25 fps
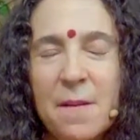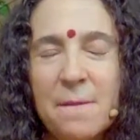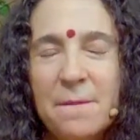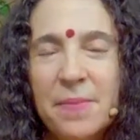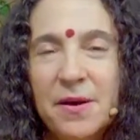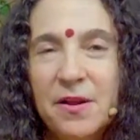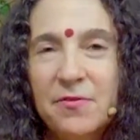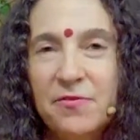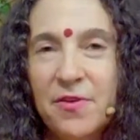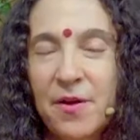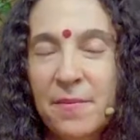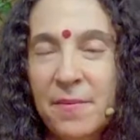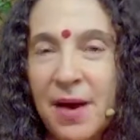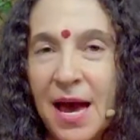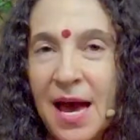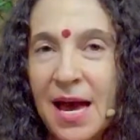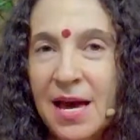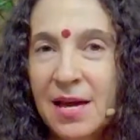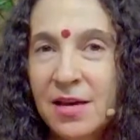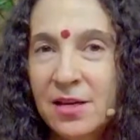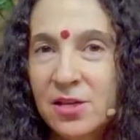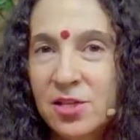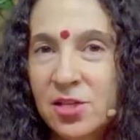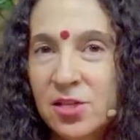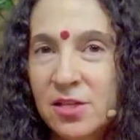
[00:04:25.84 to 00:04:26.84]
But if I'm
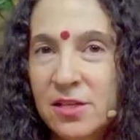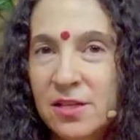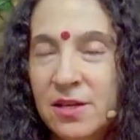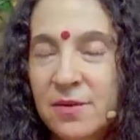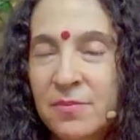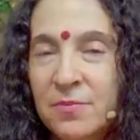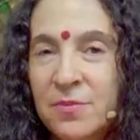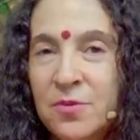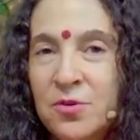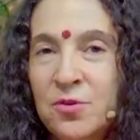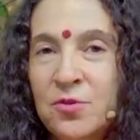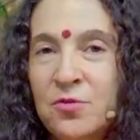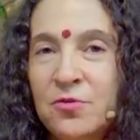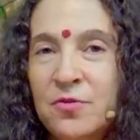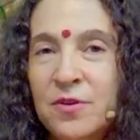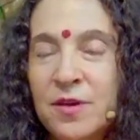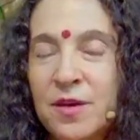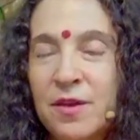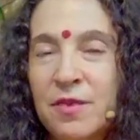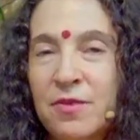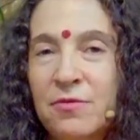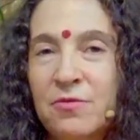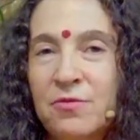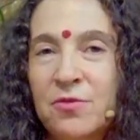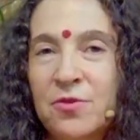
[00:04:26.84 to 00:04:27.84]
actually
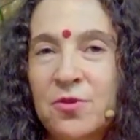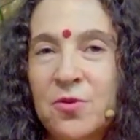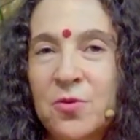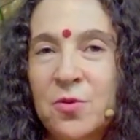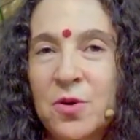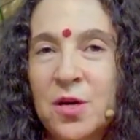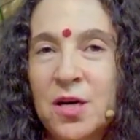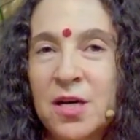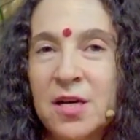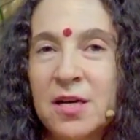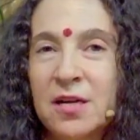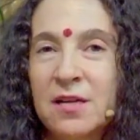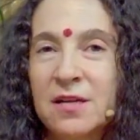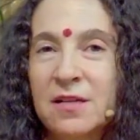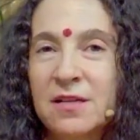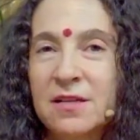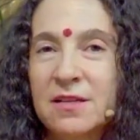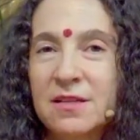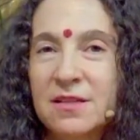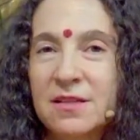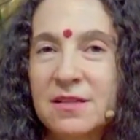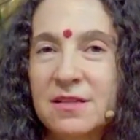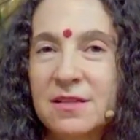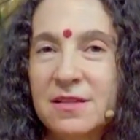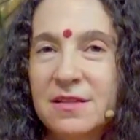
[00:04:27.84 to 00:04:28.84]
moving through the
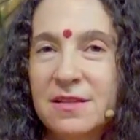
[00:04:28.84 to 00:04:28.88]
world